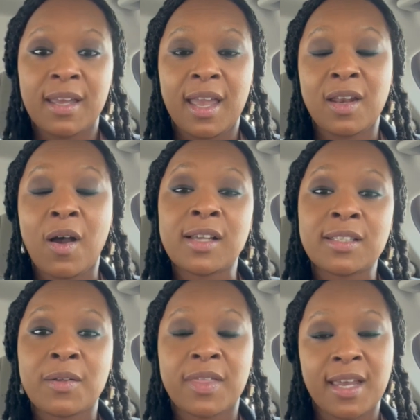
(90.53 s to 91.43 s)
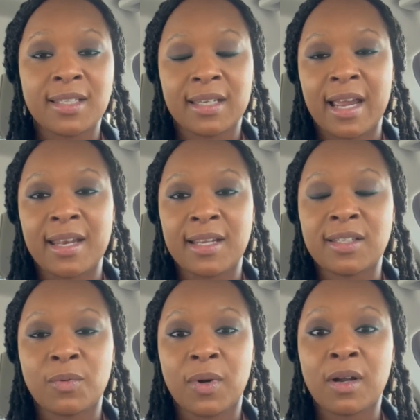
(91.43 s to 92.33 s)
and also things that I need
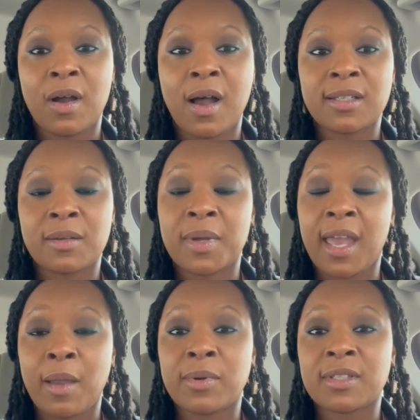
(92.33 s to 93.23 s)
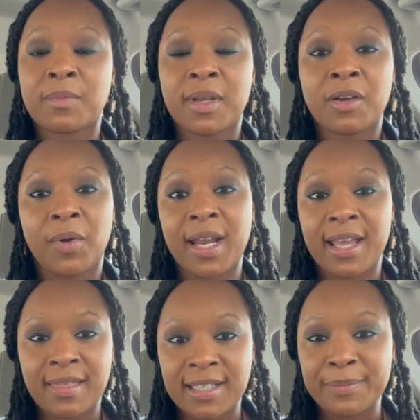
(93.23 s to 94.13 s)
to work on to be able to be great
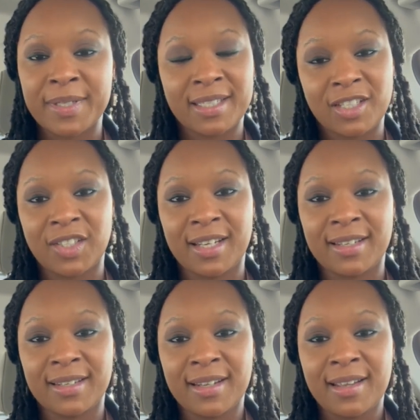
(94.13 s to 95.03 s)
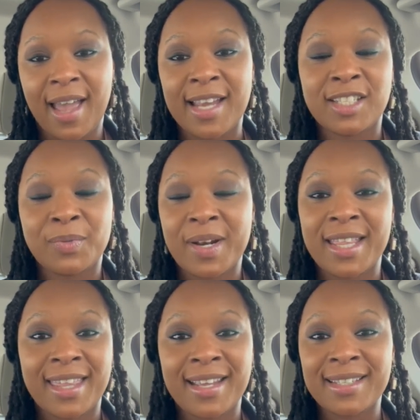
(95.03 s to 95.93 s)
at this position. I just want
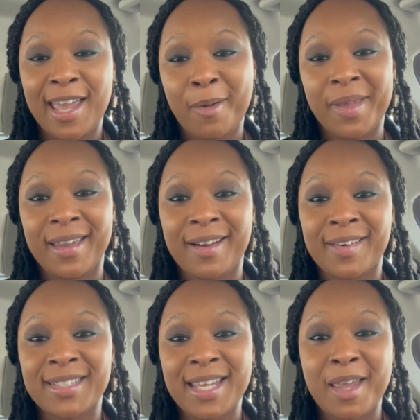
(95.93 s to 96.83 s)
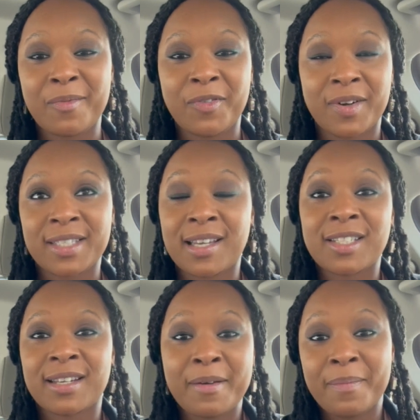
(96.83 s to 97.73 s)
to thank Tammy and her team for
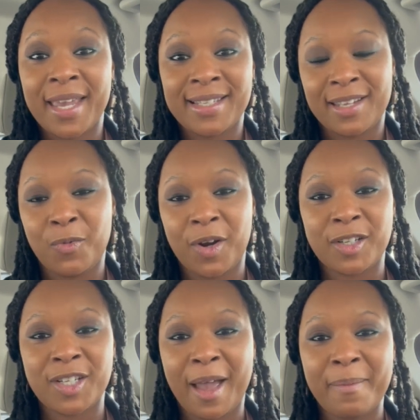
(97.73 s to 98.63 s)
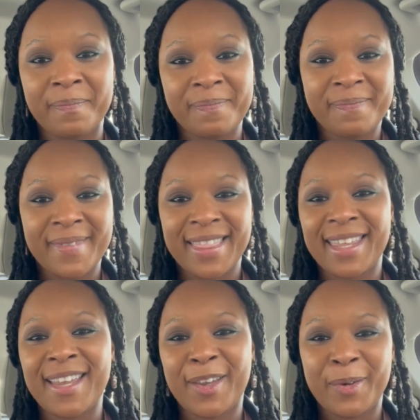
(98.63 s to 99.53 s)
such an amazing workshop.
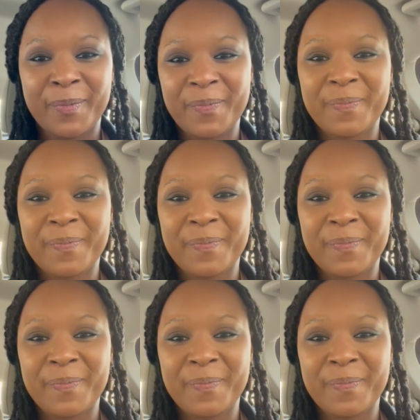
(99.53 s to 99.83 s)
Thank you.